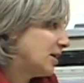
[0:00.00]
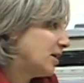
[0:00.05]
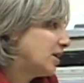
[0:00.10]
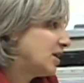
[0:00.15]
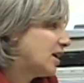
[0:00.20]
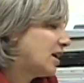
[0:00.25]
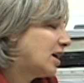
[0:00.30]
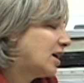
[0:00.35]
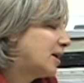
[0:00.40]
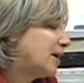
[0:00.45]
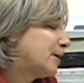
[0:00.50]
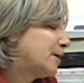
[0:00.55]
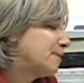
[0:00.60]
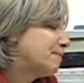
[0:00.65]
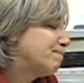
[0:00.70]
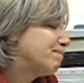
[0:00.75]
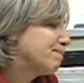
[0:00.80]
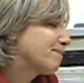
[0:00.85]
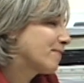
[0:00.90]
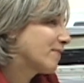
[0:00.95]

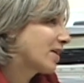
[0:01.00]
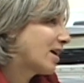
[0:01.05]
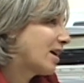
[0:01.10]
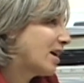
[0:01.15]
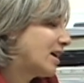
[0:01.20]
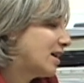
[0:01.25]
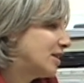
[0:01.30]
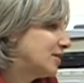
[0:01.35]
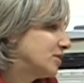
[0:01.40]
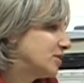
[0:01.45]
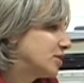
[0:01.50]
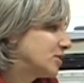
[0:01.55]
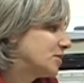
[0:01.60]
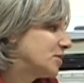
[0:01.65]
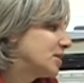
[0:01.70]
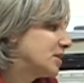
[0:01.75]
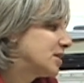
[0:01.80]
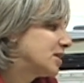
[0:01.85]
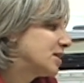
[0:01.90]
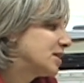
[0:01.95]
And so
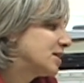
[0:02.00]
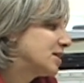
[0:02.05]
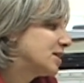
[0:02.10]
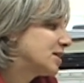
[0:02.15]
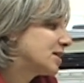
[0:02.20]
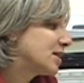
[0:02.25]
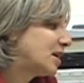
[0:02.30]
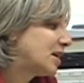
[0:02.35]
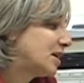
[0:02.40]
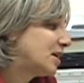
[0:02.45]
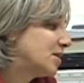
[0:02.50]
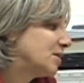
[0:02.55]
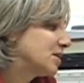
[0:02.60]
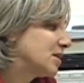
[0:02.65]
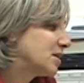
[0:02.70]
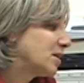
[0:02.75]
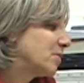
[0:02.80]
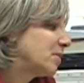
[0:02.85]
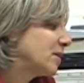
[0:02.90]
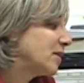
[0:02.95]
this is
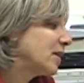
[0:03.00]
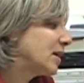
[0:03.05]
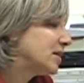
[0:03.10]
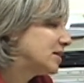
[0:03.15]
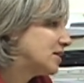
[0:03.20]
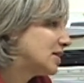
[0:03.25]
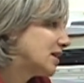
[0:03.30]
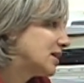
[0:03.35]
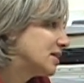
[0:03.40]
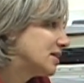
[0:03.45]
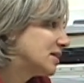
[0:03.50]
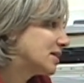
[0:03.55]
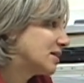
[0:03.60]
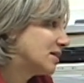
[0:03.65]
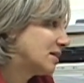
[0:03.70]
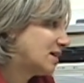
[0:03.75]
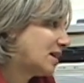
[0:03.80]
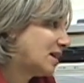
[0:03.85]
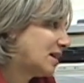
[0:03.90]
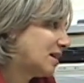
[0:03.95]
something that does,
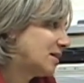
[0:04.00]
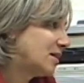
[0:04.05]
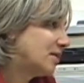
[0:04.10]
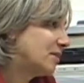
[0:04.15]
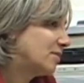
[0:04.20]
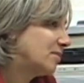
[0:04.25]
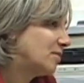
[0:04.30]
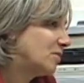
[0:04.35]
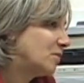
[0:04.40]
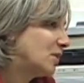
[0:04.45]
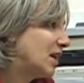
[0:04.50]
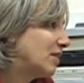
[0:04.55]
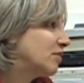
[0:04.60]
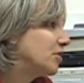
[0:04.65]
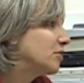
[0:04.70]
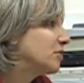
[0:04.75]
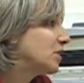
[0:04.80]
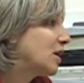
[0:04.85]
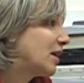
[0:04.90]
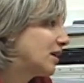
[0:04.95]
we have a
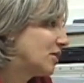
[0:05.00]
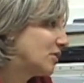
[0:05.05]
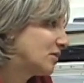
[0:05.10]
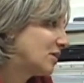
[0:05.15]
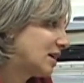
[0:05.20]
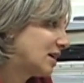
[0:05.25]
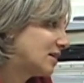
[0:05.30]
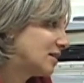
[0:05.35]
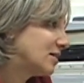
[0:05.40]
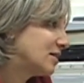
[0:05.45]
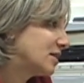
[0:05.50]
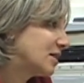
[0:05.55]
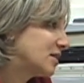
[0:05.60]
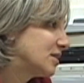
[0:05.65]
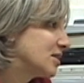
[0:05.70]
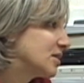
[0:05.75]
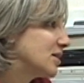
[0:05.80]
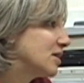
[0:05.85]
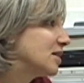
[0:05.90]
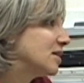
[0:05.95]
flyer that
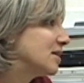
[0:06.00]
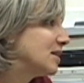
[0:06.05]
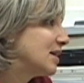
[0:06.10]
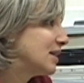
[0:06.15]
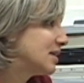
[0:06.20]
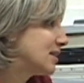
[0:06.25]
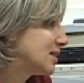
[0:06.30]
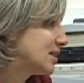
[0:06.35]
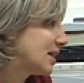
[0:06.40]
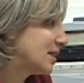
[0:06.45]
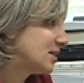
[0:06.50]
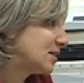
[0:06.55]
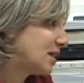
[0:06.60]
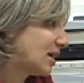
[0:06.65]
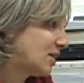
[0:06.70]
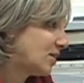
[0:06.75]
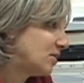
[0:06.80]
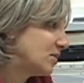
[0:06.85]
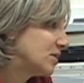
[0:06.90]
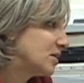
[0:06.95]
does get sent
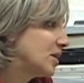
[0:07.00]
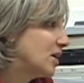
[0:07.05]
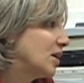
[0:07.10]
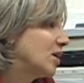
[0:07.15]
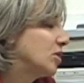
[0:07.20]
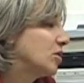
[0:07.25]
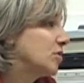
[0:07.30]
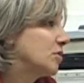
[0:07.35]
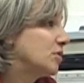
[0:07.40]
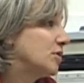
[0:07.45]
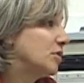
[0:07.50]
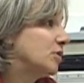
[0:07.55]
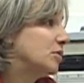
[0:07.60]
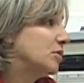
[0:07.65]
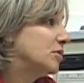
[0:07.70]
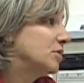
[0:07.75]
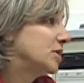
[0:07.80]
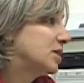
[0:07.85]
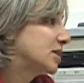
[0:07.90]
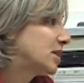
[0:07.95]
out
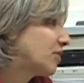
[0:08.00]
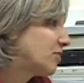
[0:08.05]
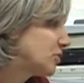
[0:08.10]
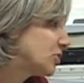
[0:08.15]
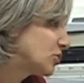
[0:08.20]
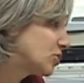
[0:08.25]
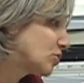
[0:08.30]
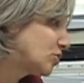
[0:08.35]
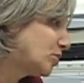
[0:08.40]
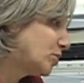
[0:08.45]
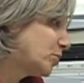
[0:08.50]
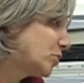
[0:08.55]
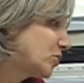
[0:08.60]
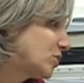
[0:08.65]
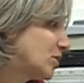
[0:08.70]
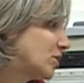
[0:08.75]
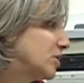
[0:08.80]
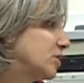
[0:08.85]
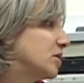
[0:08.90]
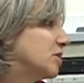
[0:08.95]
through several school
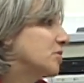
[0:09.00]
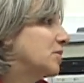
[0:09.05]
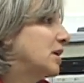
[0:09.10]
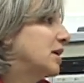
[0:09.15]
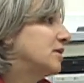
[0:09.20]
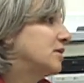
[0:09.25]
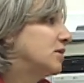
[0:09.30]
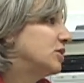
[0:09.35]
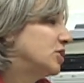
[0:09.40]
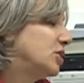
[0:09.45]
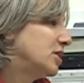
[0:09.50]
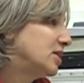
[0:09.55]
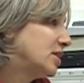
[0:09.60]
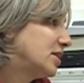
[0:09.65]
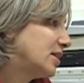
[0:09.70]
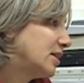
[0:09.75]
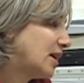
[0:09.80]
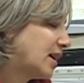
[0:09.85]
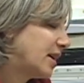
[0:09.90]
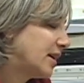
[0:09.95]
boards around the
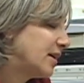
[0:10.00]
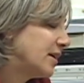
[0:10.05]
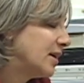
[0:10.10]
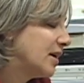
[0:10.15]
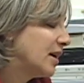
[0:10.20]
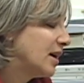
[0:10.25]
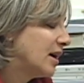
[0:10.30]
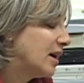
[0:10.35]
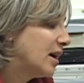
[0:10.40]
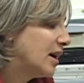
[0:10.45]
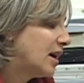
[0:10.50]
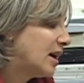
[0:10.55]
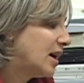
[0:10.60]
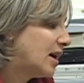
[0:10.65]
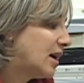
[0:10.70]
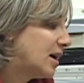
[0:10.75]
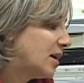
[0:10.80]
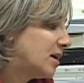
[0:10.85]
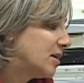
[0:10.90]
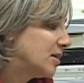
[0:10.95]
GTA,
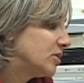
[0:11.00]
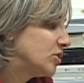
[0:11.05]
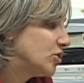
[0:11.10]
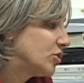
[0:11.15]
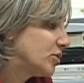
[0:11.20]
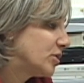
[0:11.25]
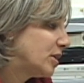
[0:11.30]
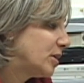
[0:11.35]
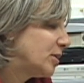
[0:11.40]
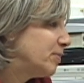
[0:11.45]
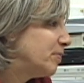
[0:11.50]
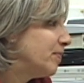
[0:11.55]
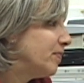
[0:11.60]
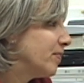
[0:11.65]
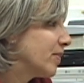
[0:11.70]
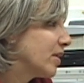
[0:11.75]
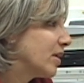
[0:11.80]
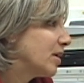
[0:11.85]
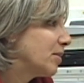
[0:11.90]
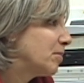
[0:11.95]
Durham,
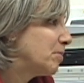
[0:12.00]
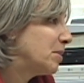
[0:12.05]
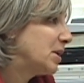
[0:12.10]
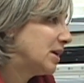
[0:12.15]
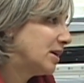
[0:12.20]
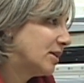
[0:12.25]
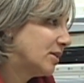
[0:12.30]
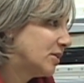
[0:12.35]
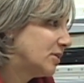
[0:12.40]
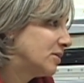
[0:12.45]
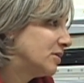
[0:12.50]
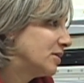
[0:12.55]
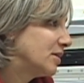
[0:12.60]
Peel,